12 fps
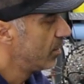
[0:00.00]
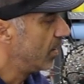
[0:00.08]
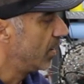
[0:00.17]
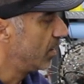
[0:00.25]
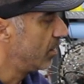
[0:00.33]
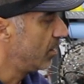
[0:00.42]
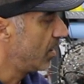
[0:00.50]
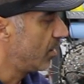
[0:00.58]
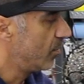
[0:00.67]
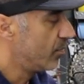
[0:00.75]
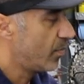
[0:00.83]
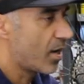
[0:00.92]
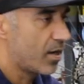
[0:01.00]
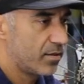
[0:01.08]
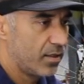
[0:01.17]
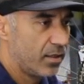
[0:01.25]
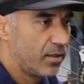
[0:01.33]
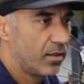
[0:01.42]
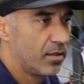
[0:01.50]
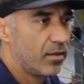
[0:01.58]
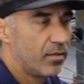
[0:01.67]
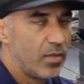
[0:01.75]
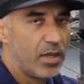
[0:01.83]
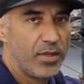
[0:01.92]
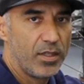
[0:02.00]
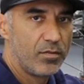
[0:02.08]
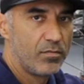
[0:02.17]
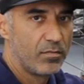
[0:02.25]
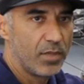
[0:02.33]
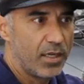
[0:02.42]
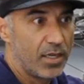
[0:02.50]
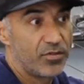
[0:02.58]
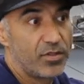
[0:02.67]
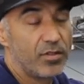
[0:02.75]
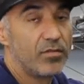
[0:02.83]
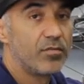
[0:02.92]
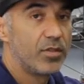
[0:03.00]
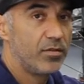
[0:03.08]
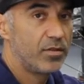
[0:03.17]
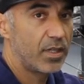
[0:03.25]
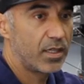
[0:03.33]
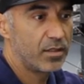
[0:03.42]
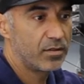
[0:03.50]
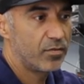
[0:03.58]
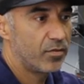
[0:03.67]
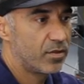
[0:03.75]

then um, pausing maybe an extra two seconds,